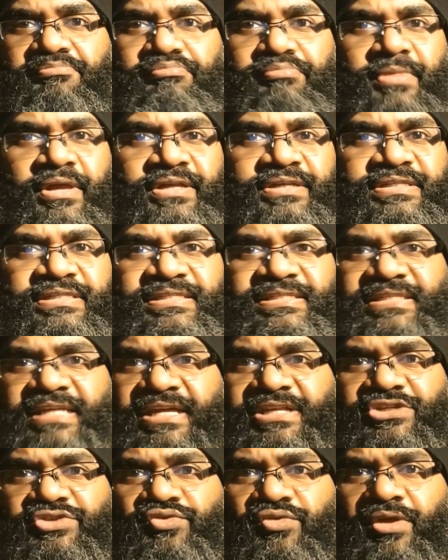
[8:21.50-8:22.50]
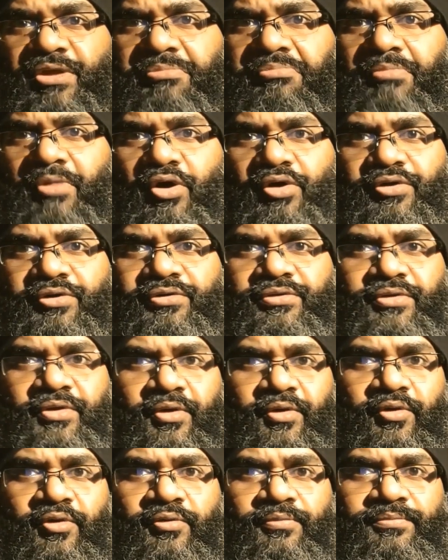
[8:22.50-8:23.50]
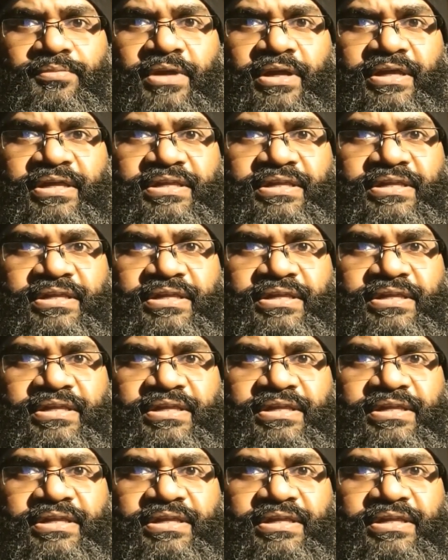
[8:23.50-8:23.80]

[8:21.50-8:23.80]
mid-century modern home